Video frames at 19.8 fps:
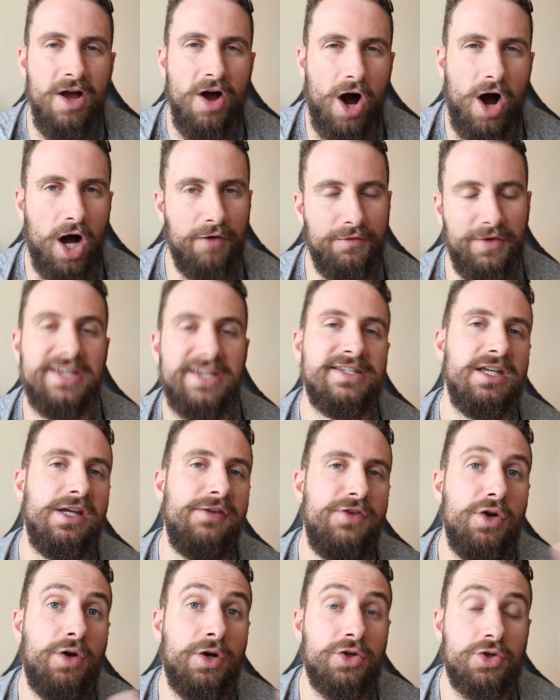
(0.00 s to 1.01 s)
Obviously, if
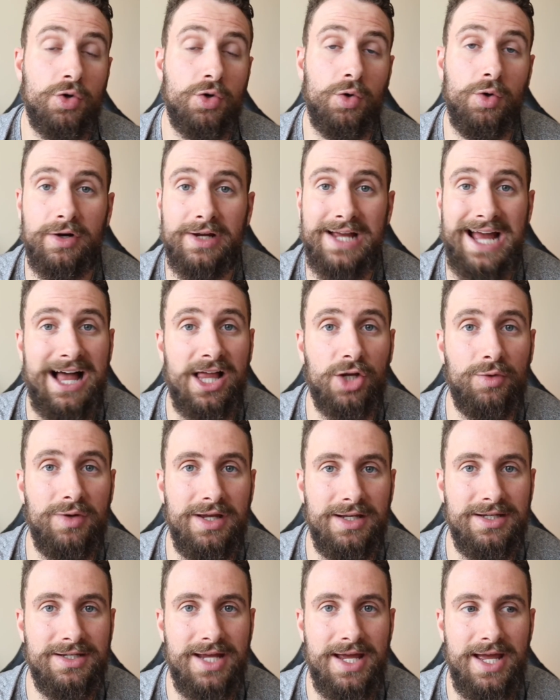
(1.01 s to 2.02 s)
you control your calorie
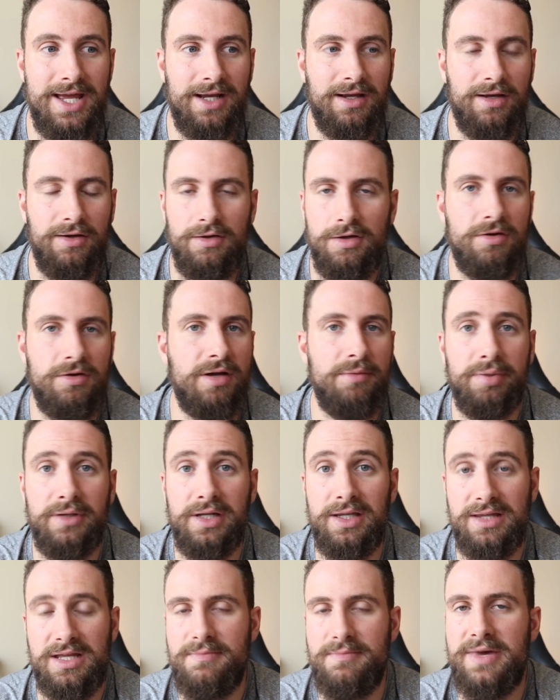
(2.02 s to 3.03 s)
intake, you
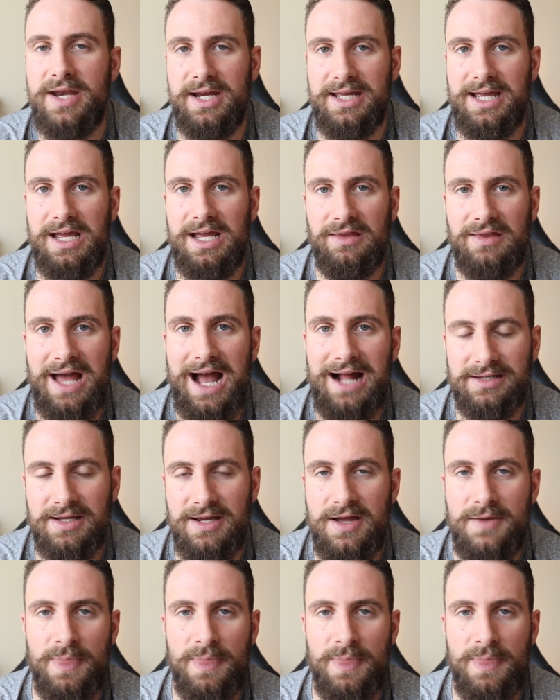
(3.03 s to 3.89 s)
completely mitigate that,